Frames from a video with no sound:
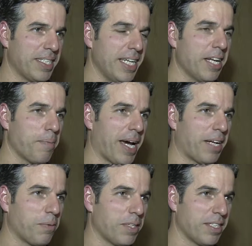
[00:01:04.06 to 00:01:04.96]
stand-up
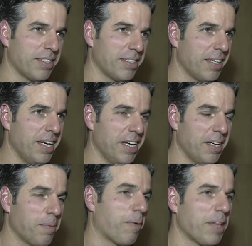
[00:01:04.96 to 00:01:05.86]
act, which is
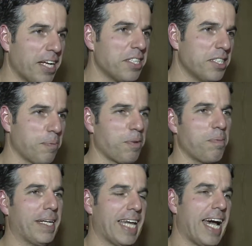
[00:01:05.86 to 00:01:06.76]
my relationship with
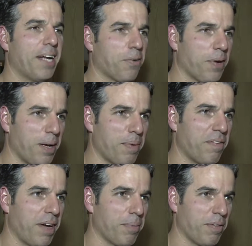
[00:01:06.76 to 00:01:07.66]
my dad growing up on
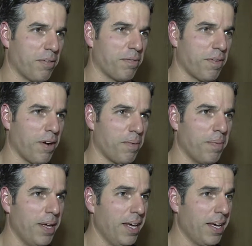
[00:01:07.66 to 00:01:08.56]
a family fruit farm,